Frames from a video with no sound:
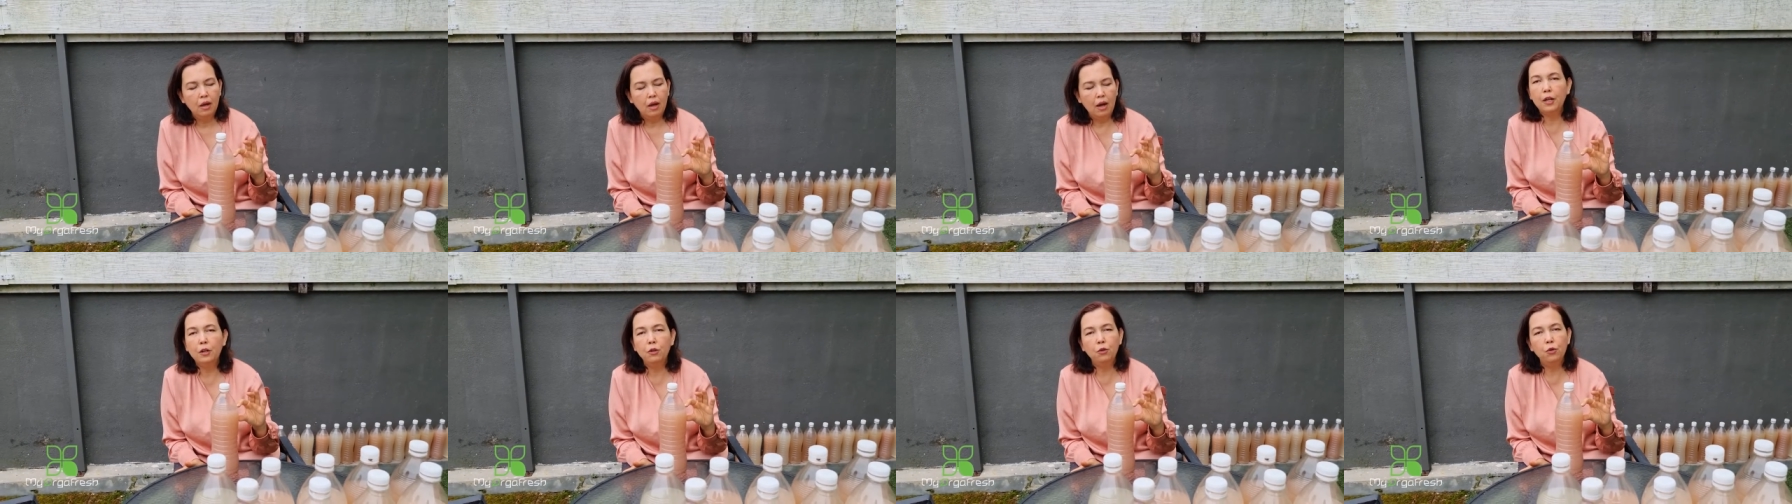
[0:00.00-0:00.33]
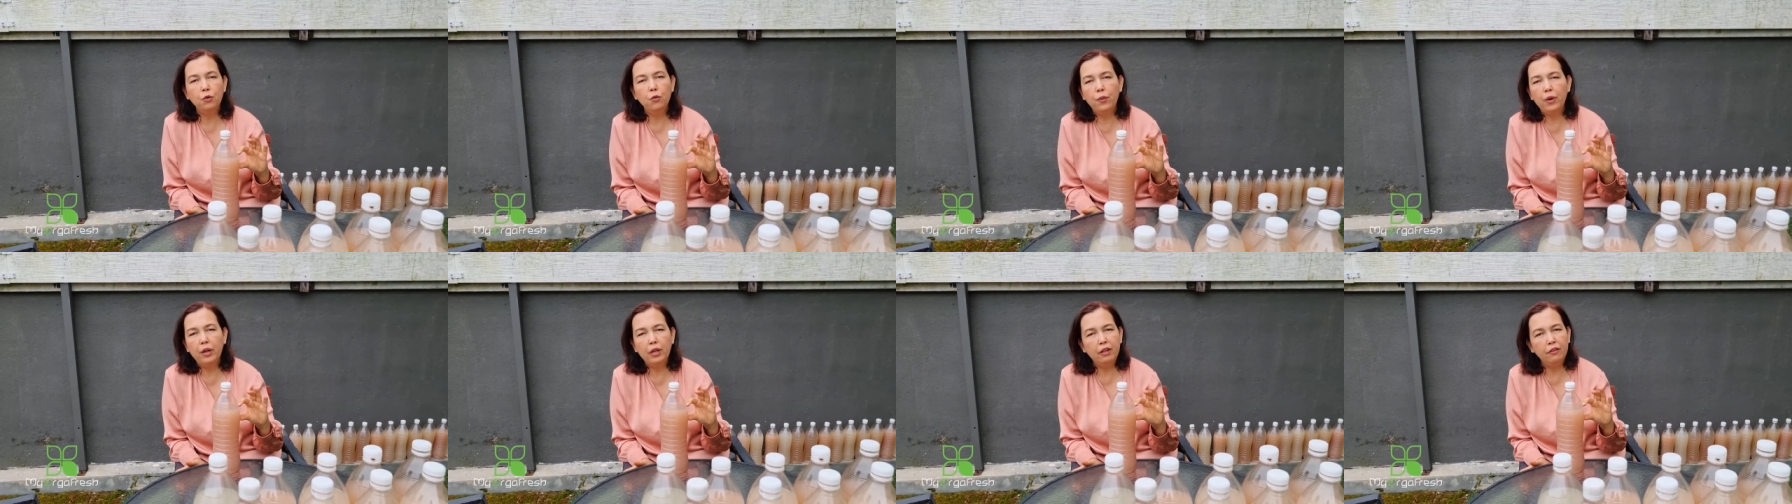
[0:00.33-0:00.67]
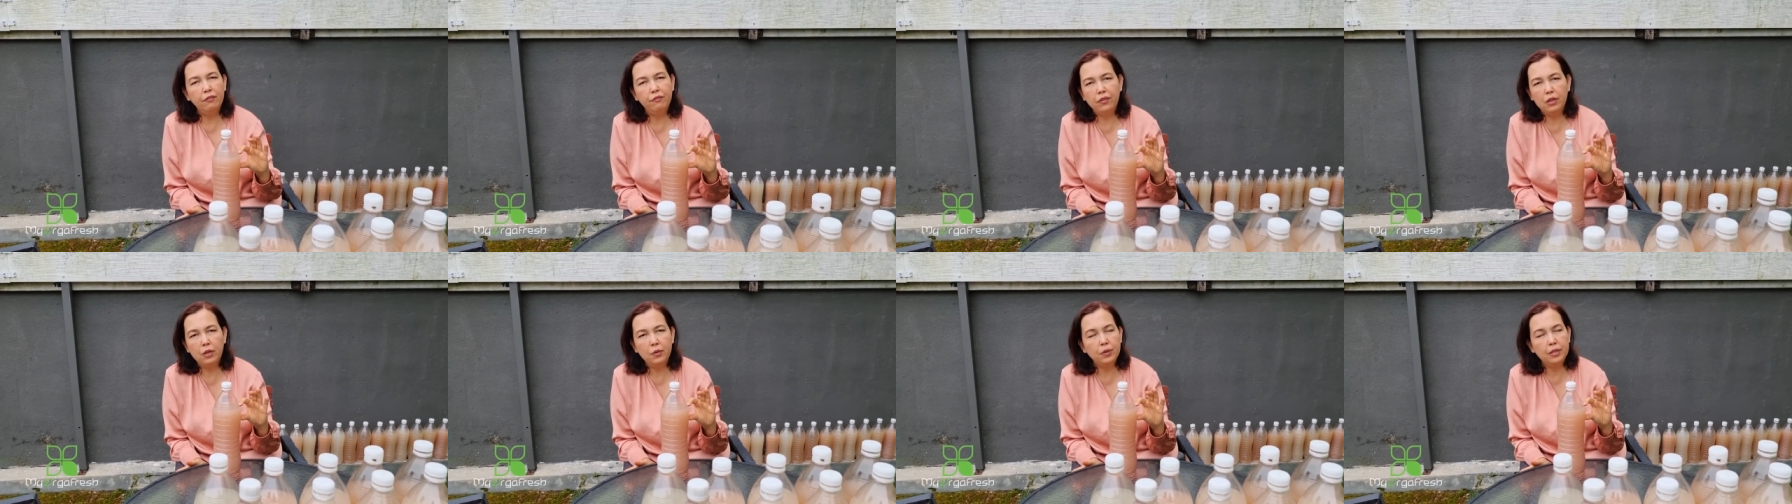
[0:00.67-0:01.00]
Can do very
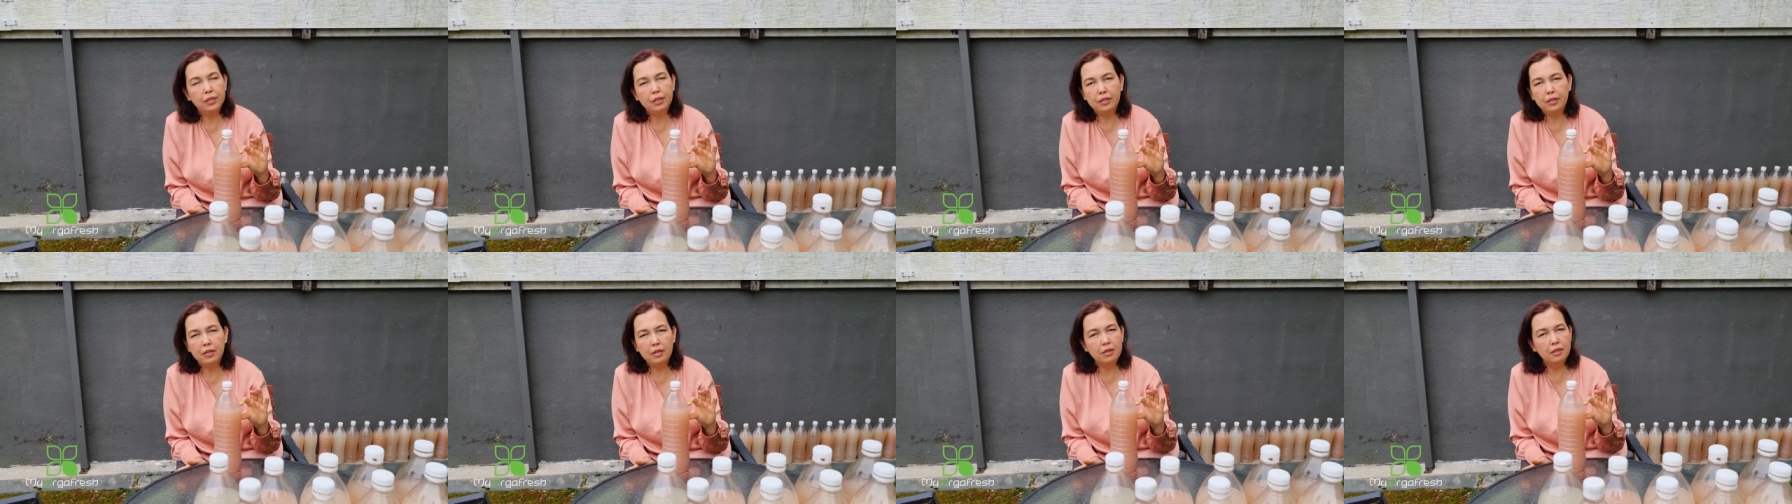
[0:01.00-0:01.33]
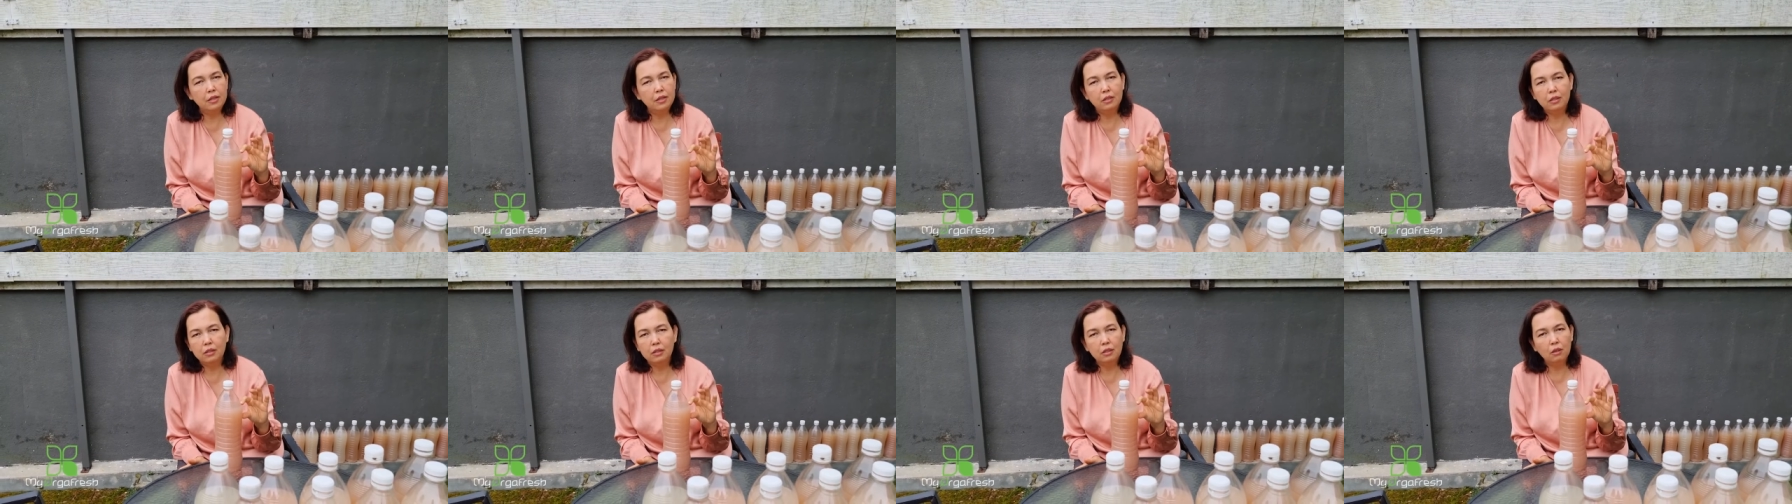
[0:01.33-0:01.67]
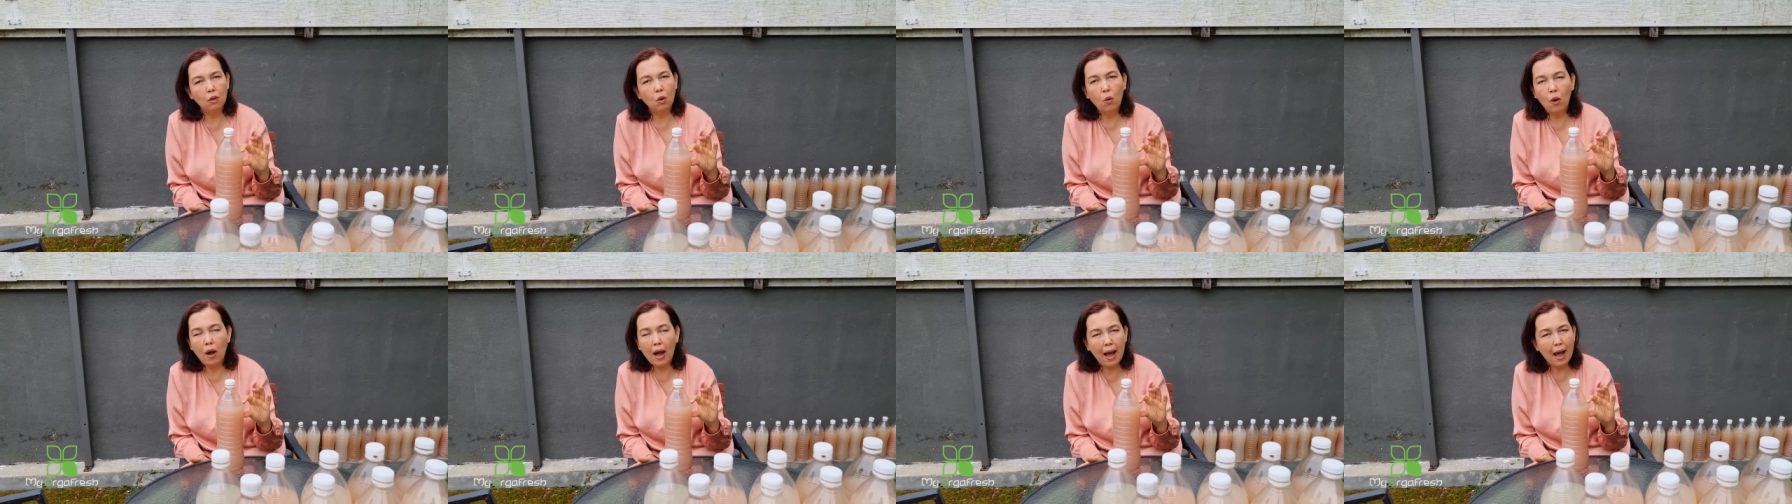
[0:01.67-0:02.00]
frequency is
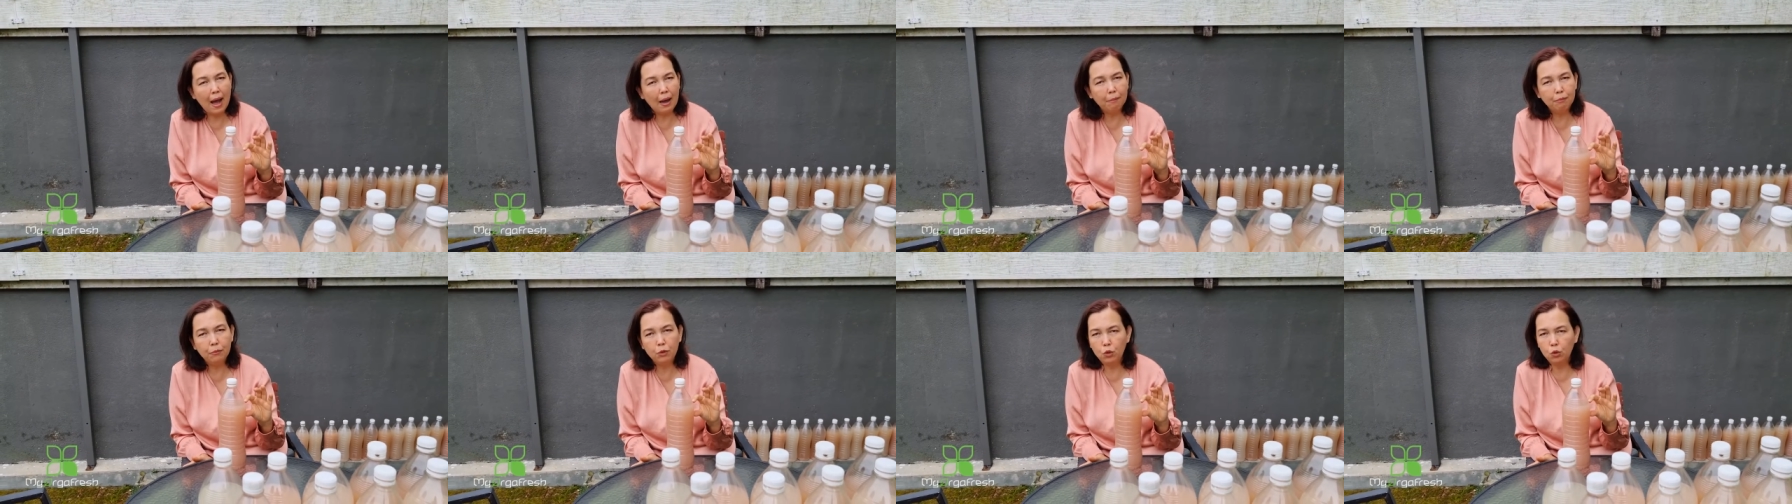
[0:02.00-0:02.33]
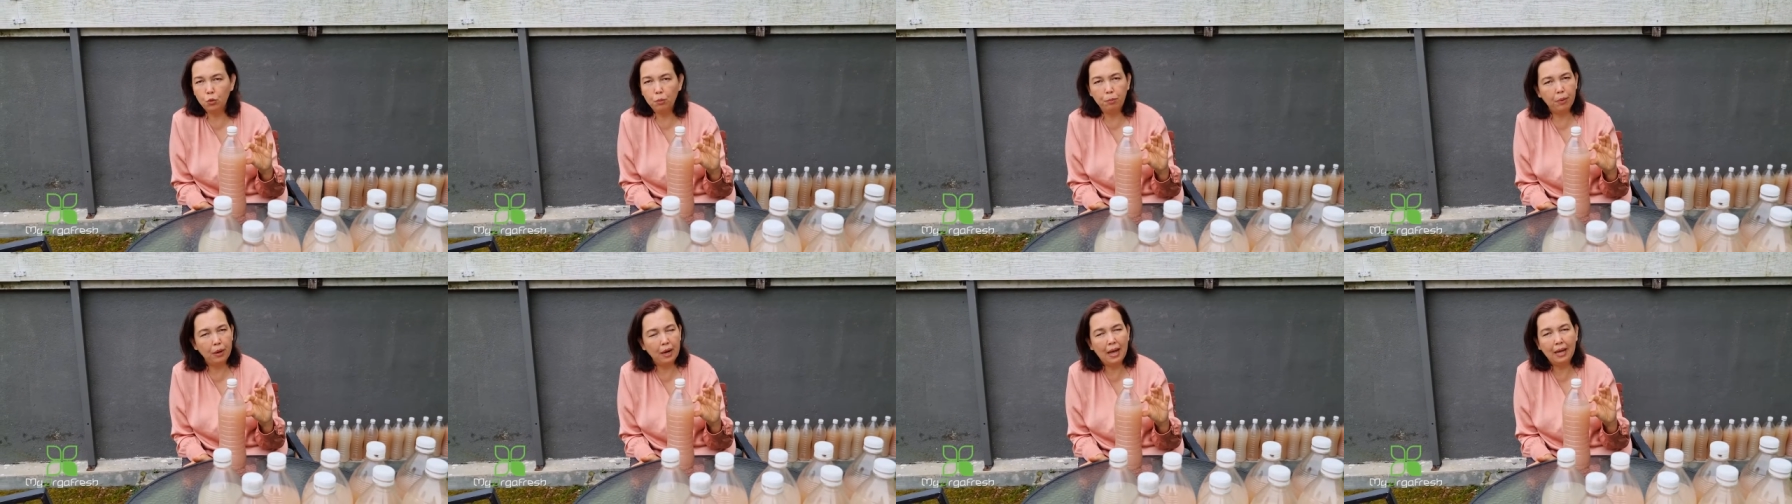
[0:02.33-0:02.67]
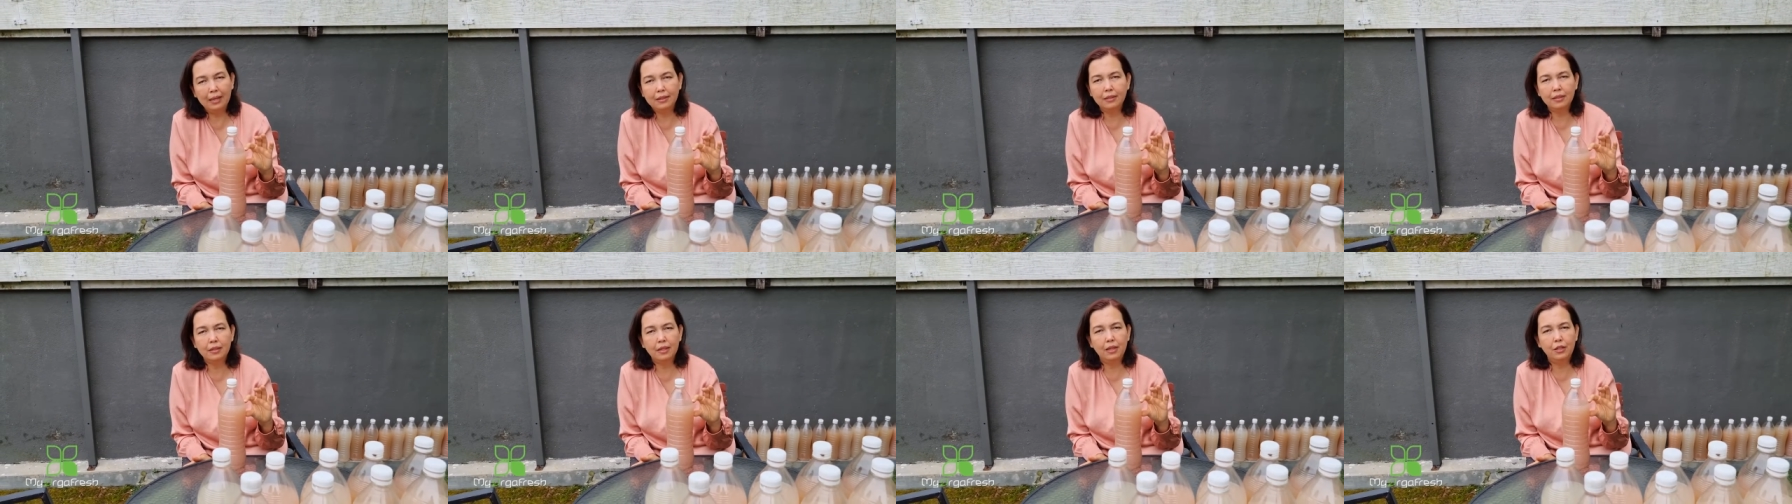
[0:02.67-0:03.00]
no harm to
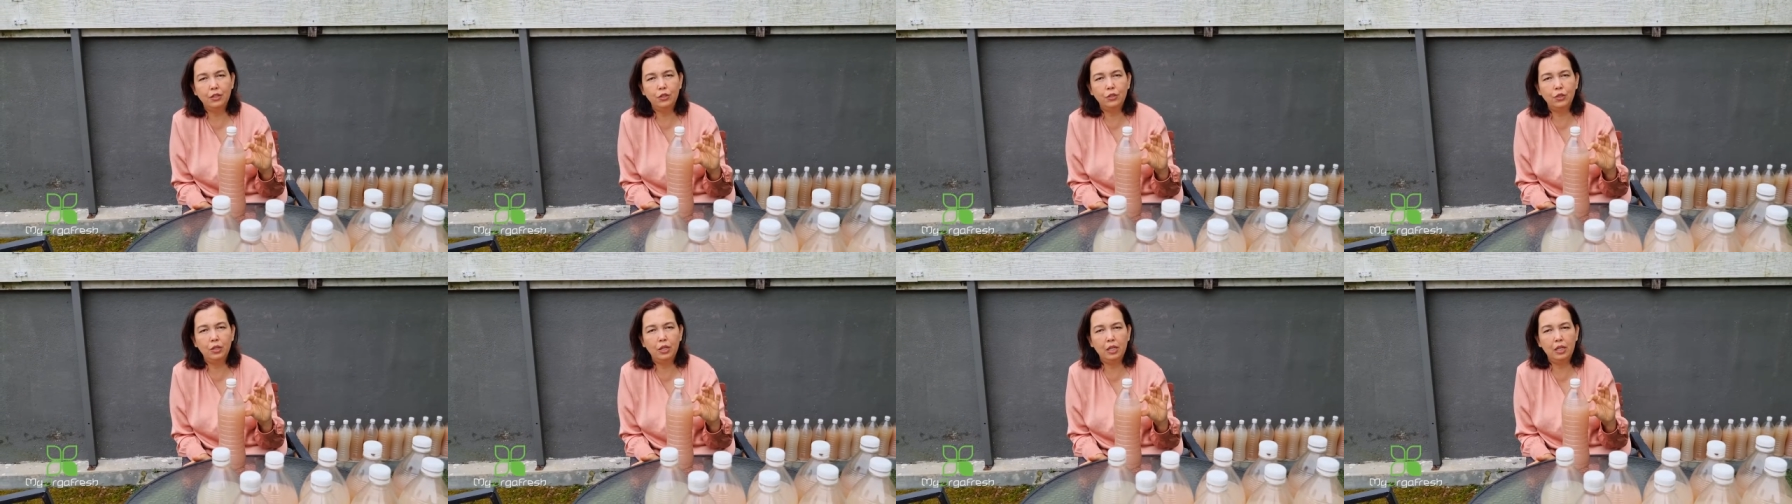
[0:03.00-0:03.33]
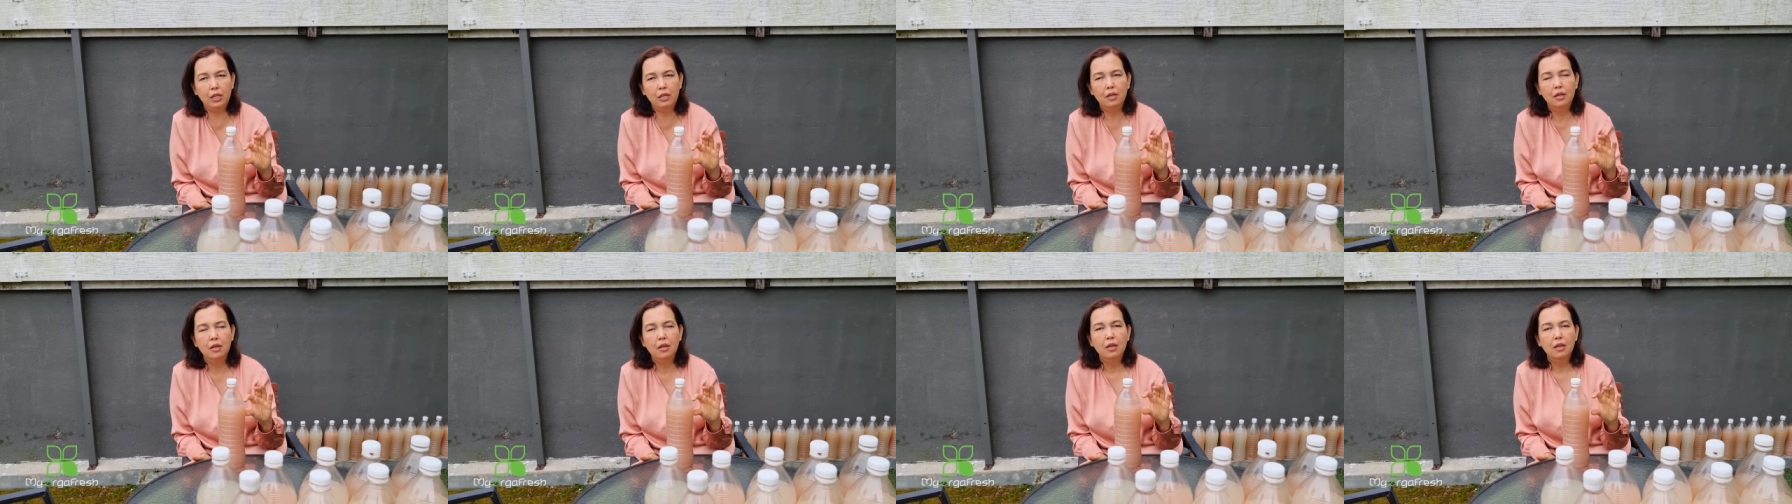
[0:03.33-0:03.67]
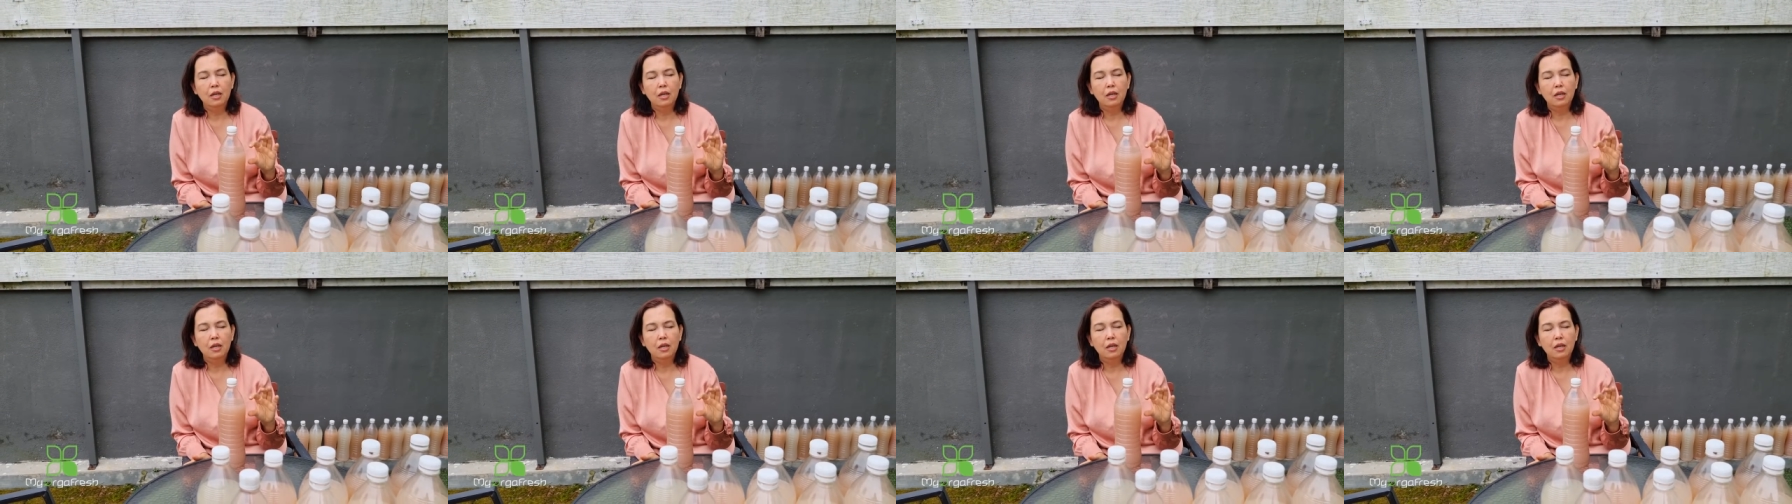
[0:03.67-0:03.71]
plants actually.